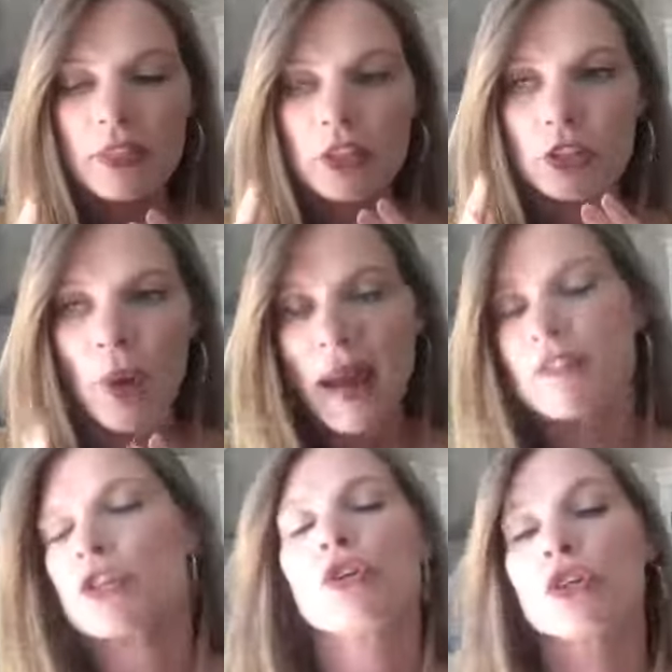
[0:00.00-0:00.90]
You have
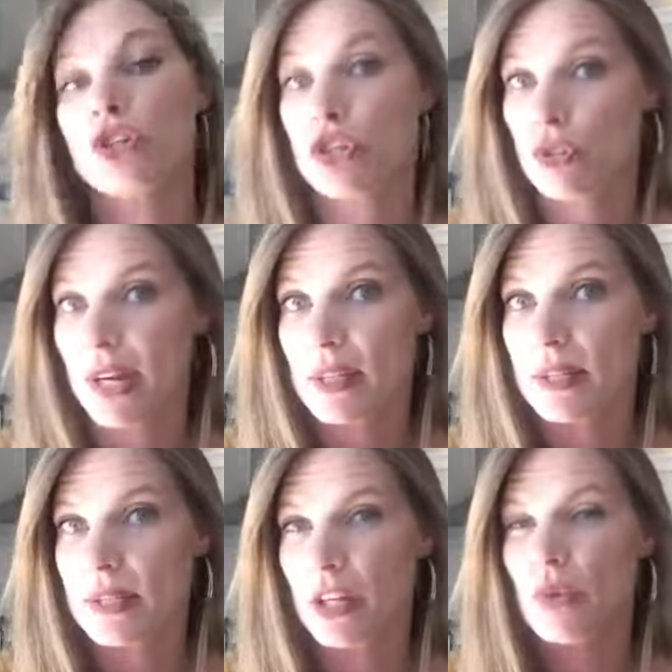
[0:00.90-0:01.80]
to know your
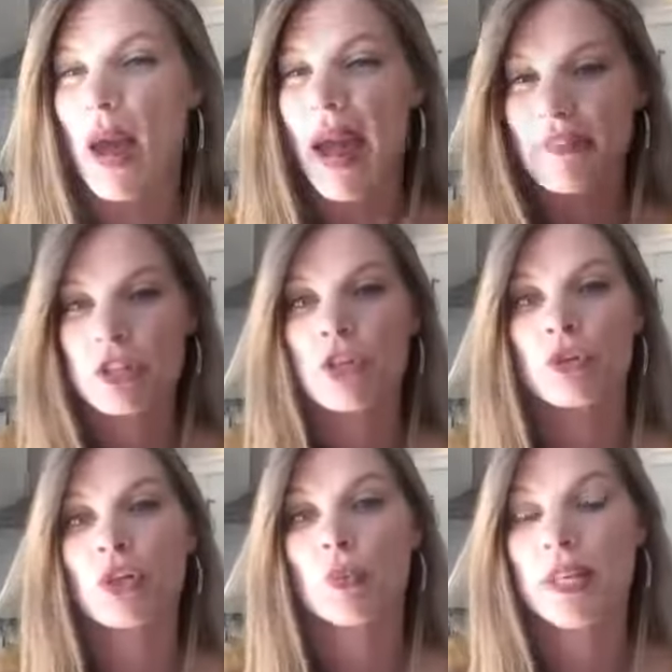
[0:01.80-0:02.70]
strengths and you have to know
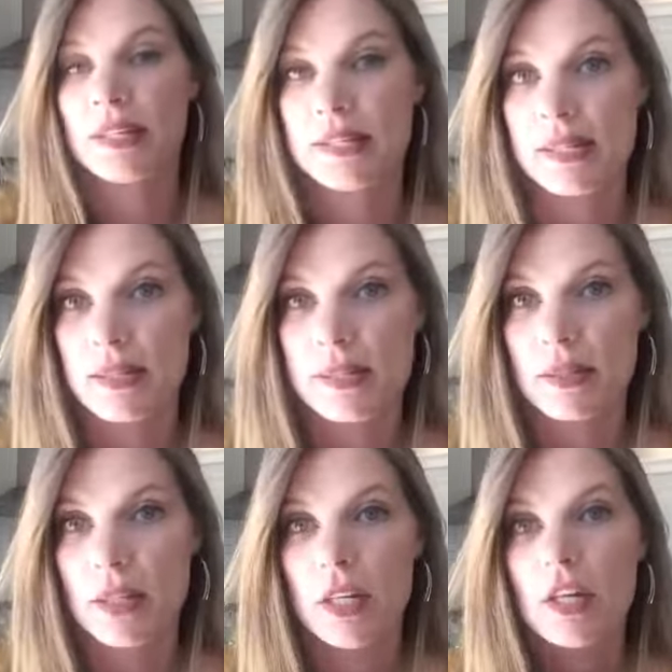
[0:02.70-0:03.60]
your weaknesses.
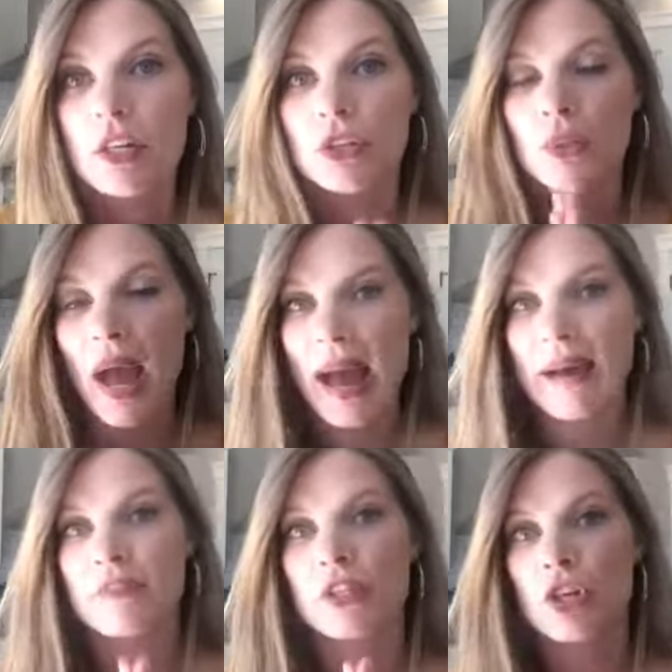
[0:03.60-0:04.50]
You
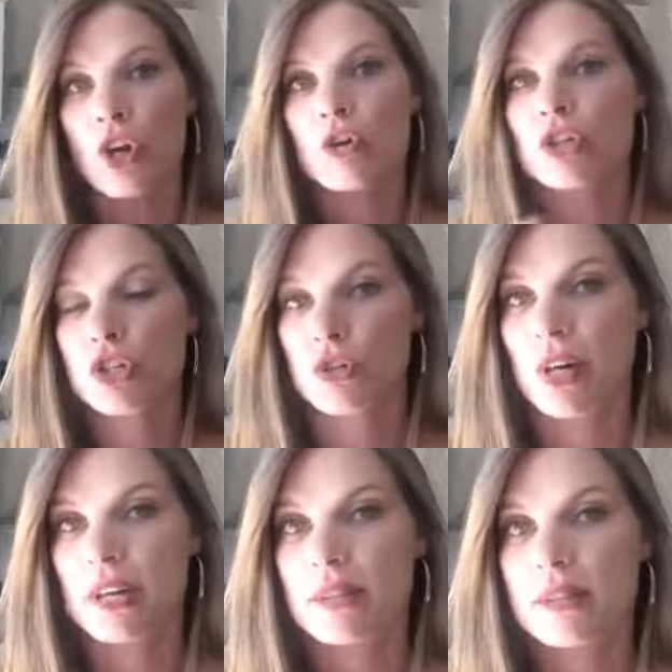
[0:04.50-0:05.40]
have to know your
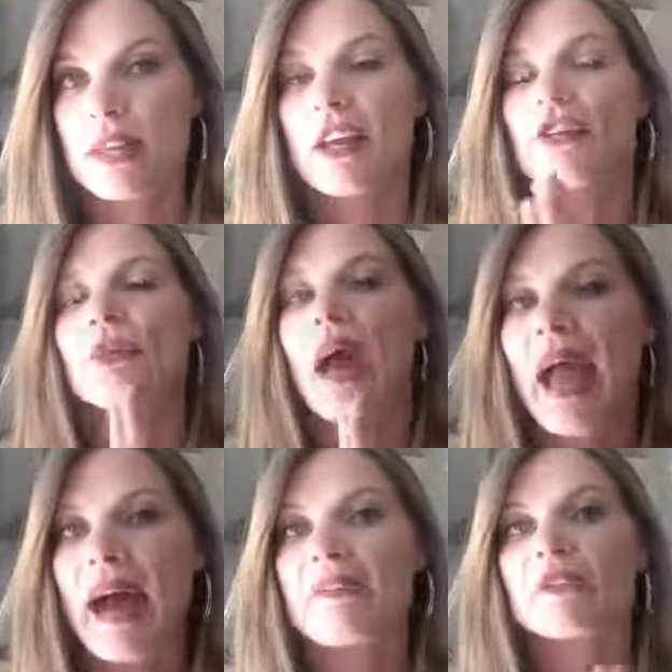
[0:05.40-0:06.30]
strengths and you
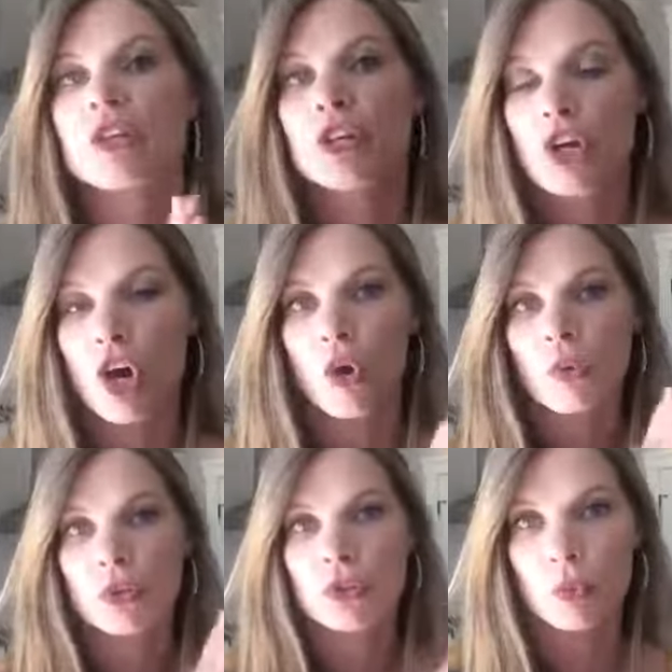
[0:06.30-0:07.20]
have to
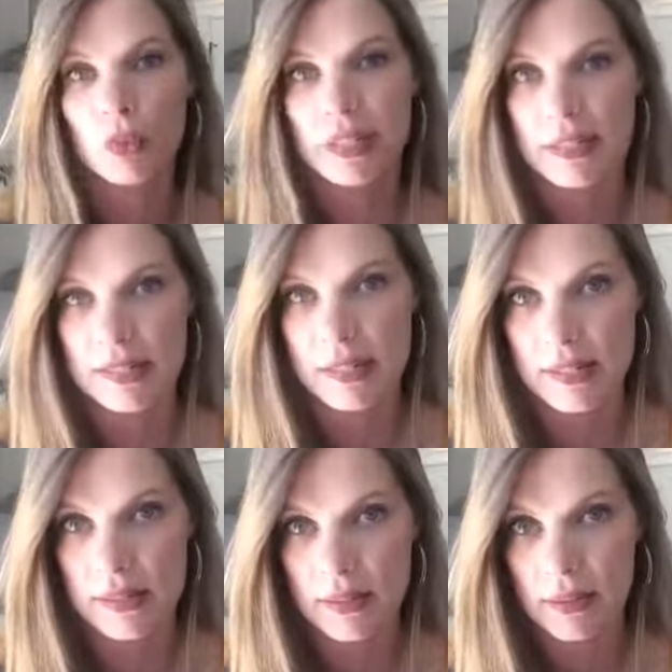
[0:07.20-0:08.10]
know your
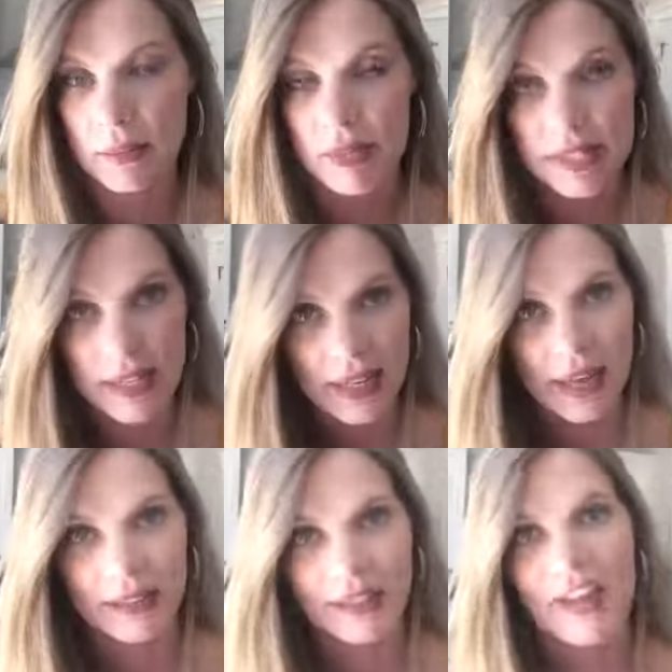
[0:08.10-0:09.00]
weaknesses. I'm going to say it
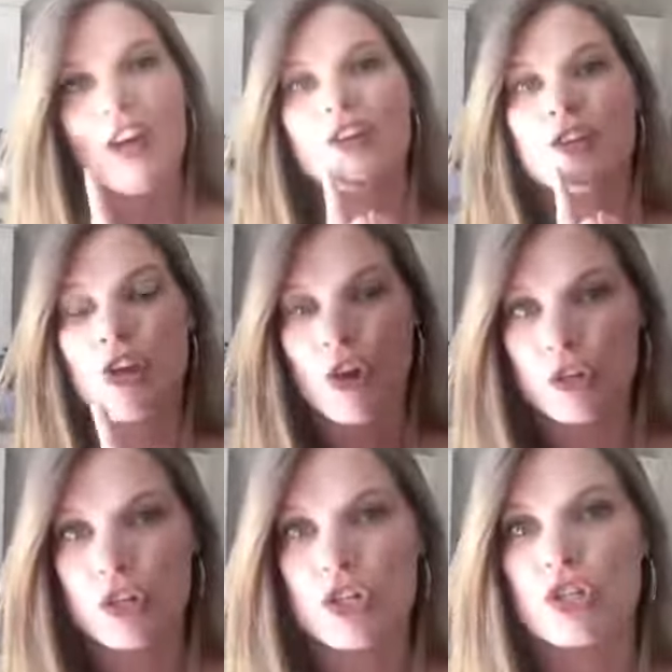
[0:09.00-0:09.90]
again. Know
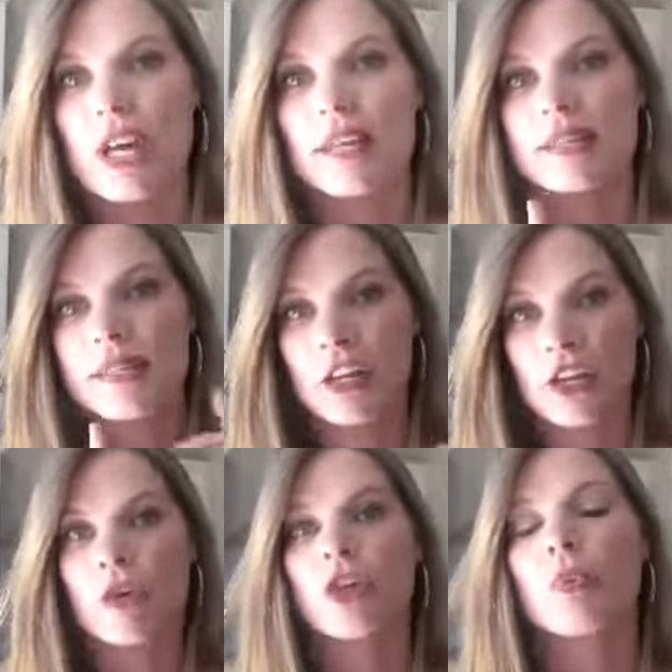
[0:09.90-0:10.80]
your strengths and
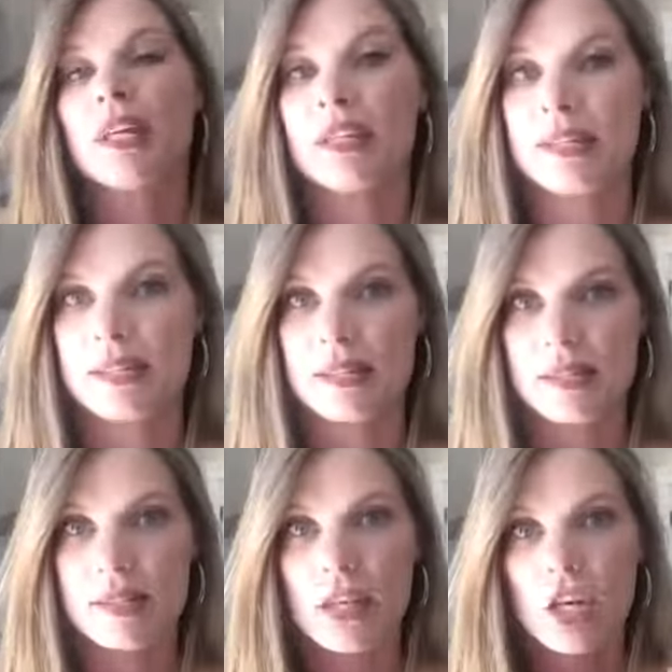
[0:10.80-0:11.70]
know your
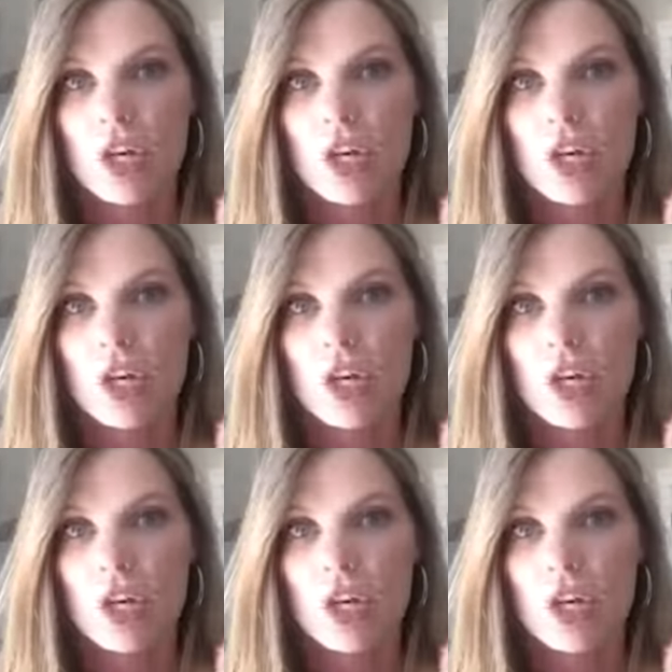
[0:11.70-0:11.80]
weaknesses.